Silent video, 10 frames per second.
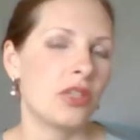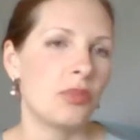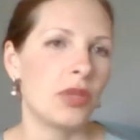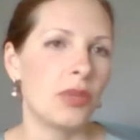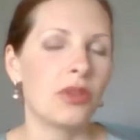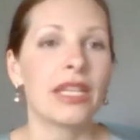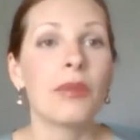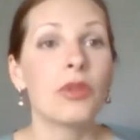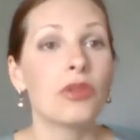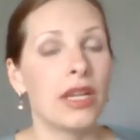people, that
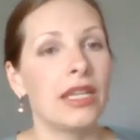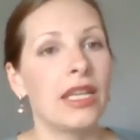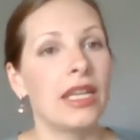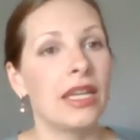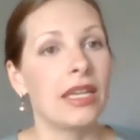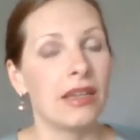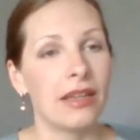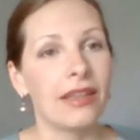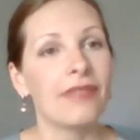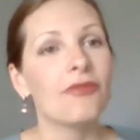I'm already
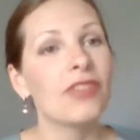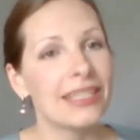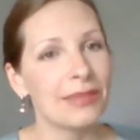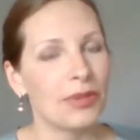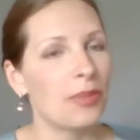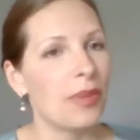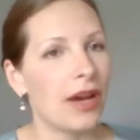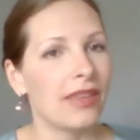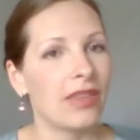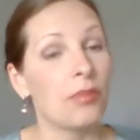visible
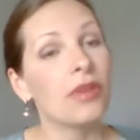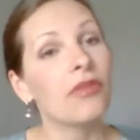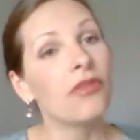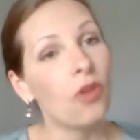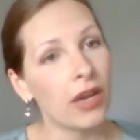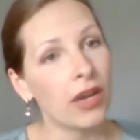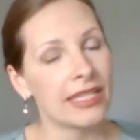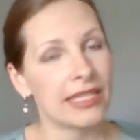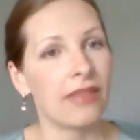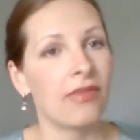by them before I
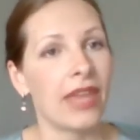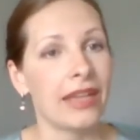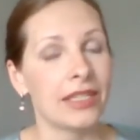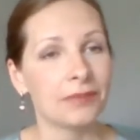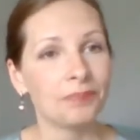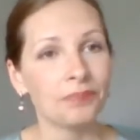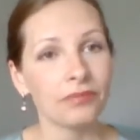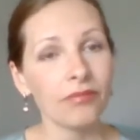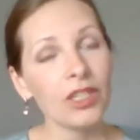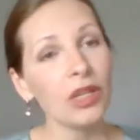send that
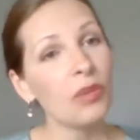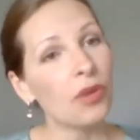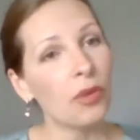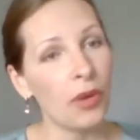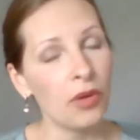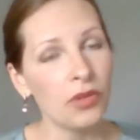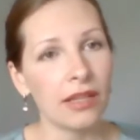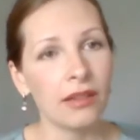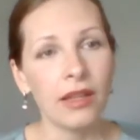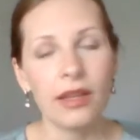
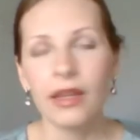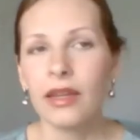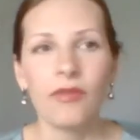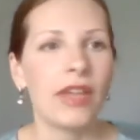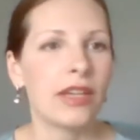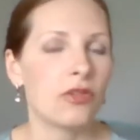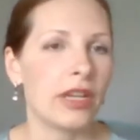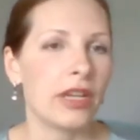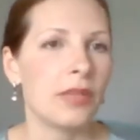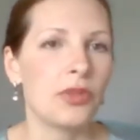proposal, that
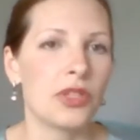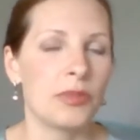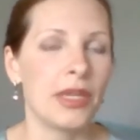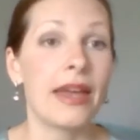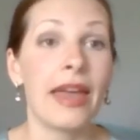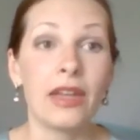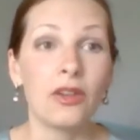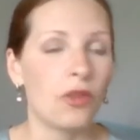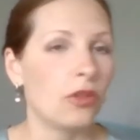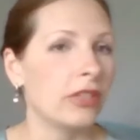already puts me ahead
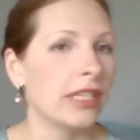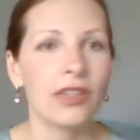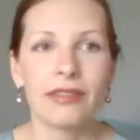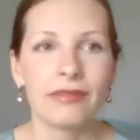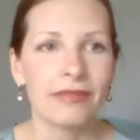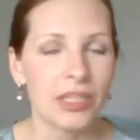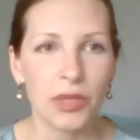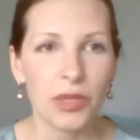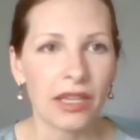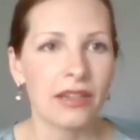of all the other
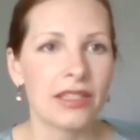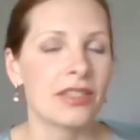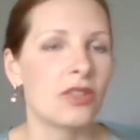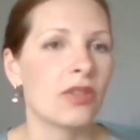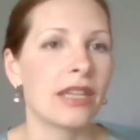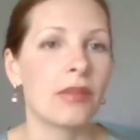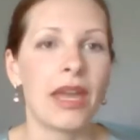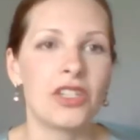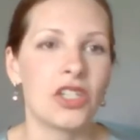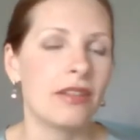speakers. As you can
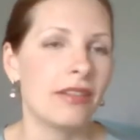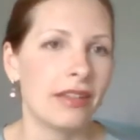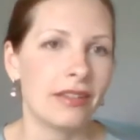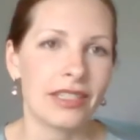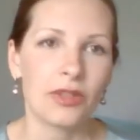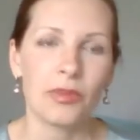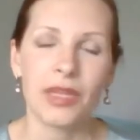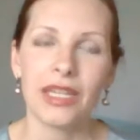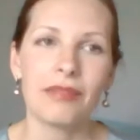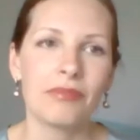imagine, there's so
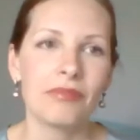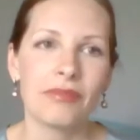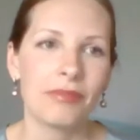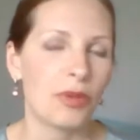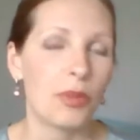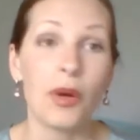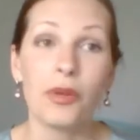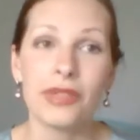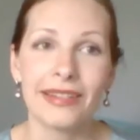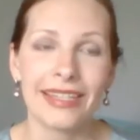many
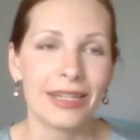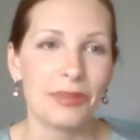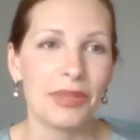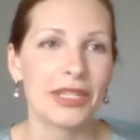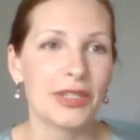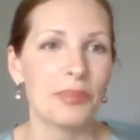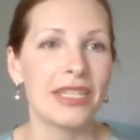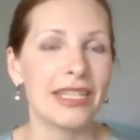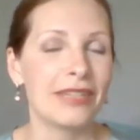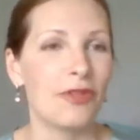proposals that are being
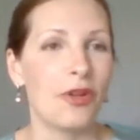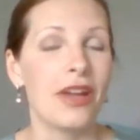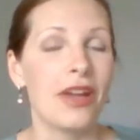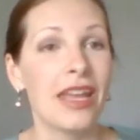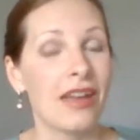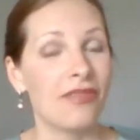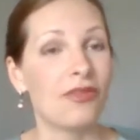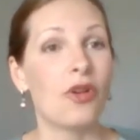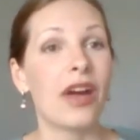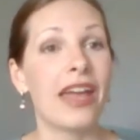submitted for
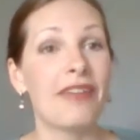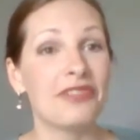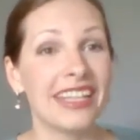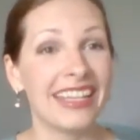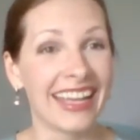every